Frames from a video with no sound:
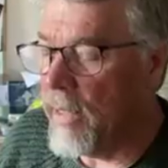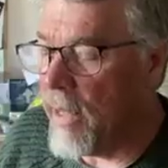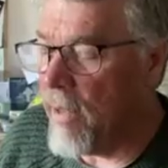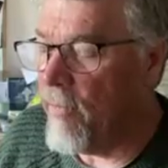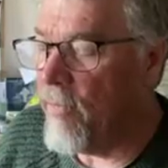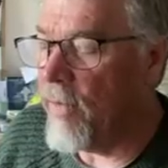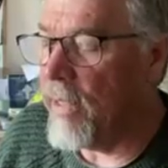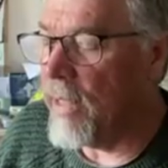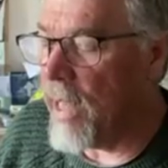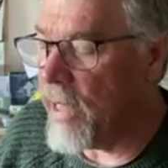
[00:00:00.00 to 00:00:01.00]
In love,
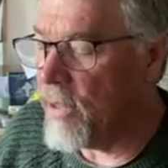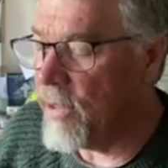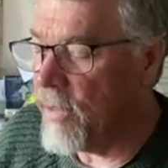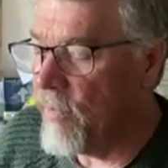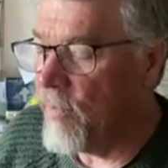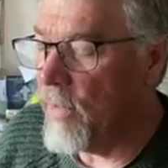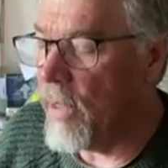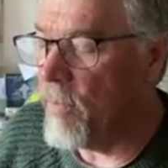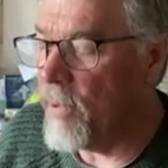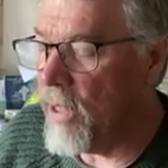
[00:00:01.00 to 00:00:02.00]
in light,
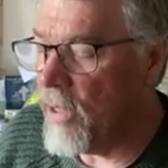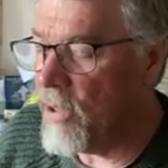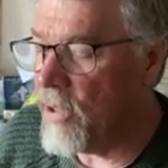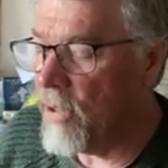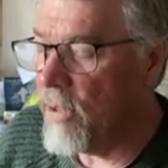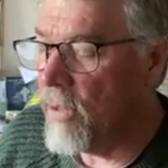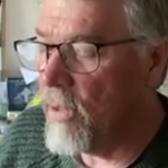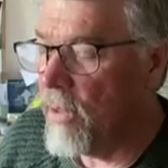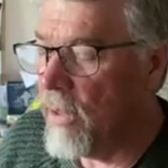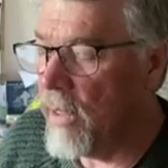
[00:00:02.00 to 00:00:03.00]
in peace,
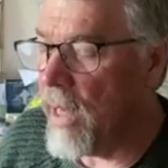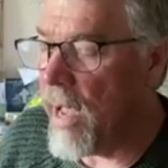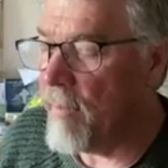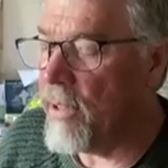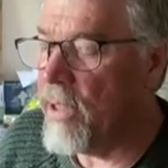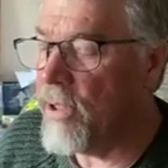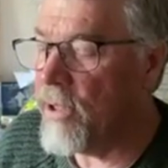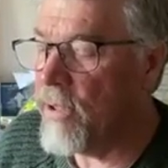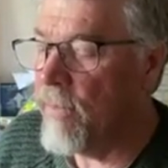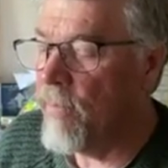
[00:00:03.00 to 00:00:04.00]
in
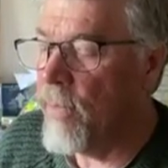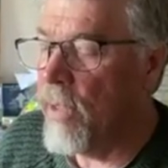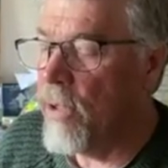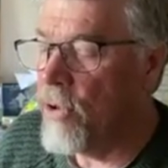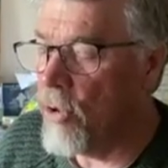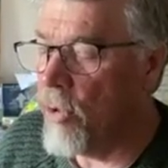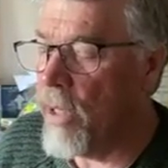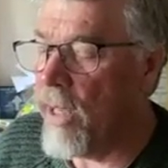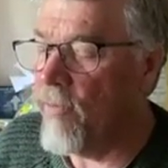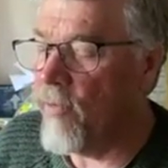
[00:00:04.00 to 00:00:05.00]
happiness,
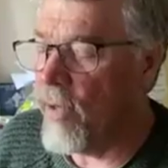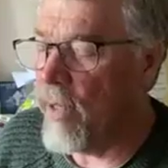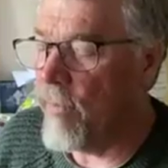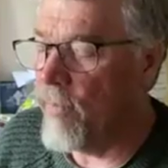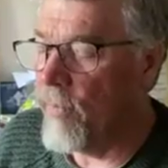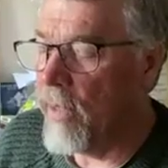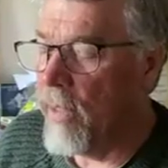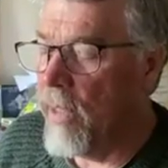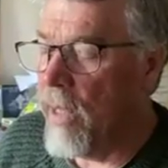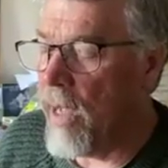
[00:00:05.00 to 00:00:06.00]
joy, and freedom.
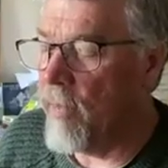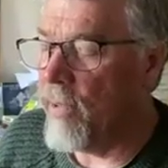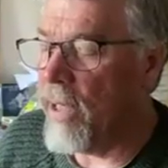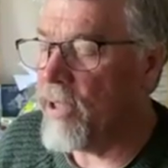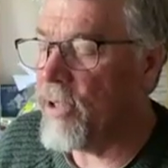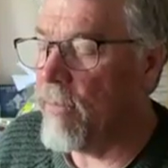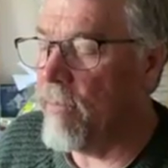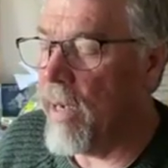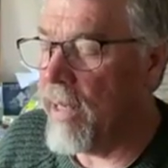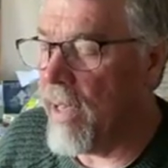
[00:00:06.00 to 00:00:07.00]
I bless
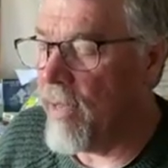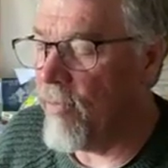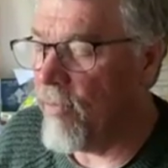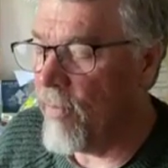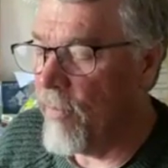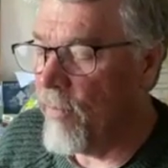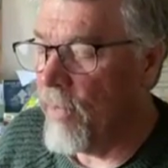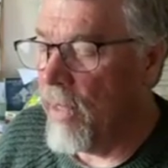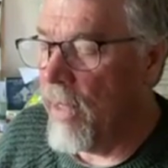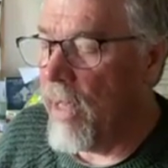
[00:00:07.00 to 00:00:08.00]
my life
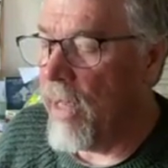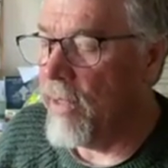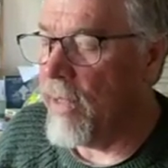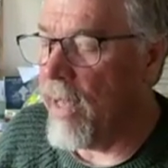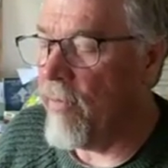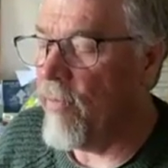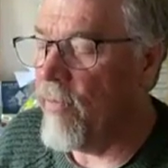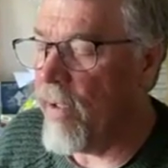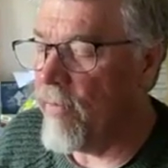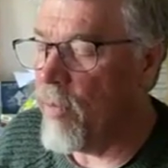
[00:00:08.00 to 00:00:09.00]
and the life
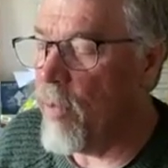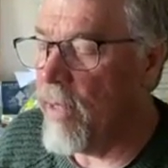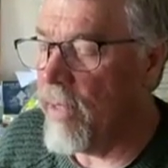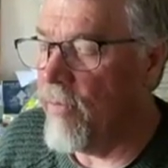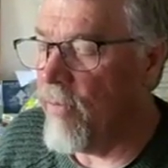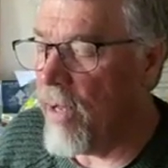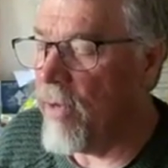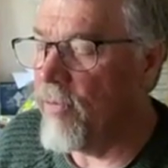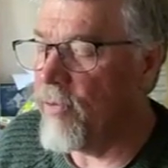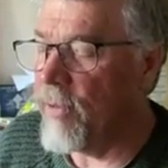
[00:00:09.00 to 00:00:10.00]
of everyone
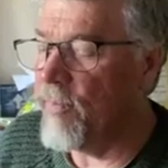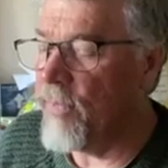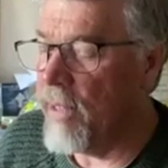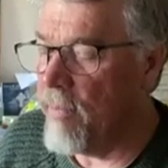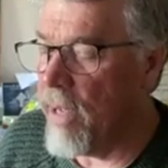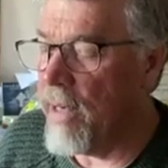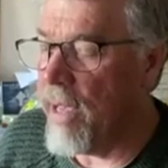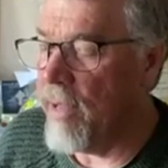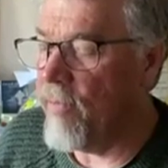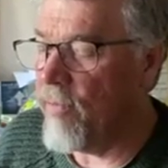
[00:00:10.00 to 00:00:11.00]
involved in my
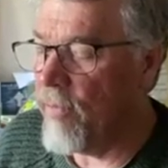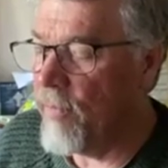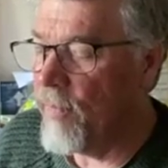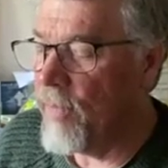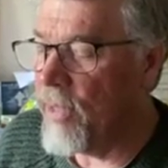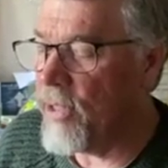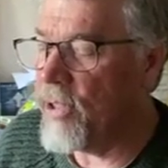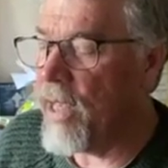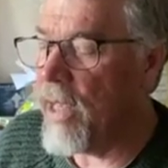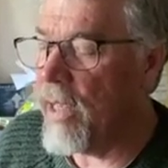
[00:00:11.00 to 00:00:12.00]
life
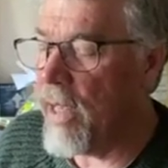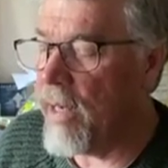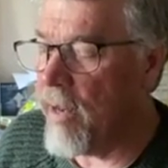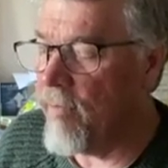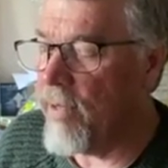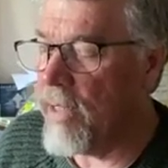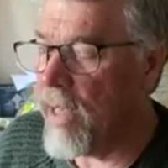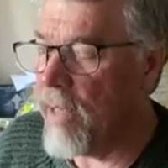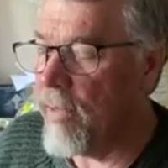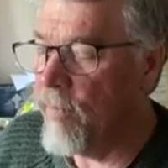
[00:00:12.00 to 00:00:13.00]
this day and every
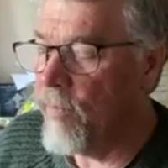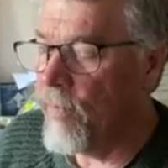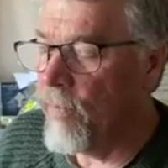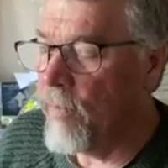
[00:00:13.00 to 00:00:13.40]
day.